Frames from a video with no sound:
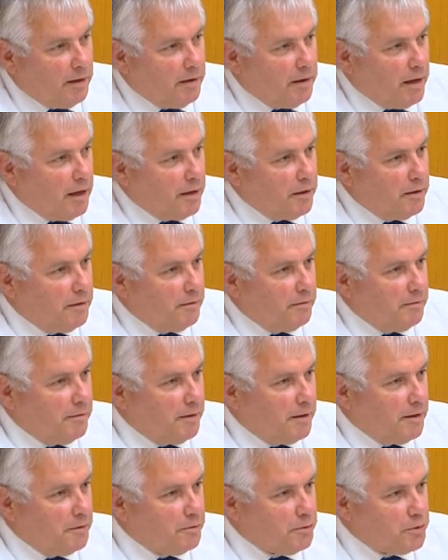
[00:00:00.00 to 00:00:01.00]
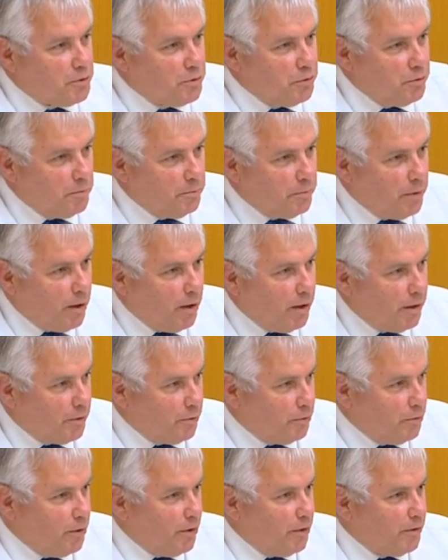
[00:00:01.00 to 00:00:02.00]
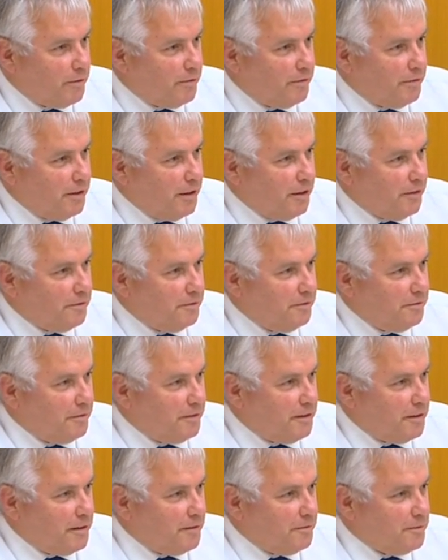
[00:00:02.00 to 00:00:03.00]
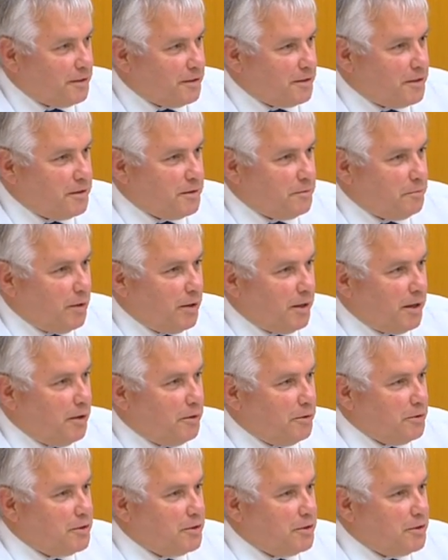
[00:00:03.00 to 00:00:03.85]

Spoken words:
are you a student pilot or not? Just as my own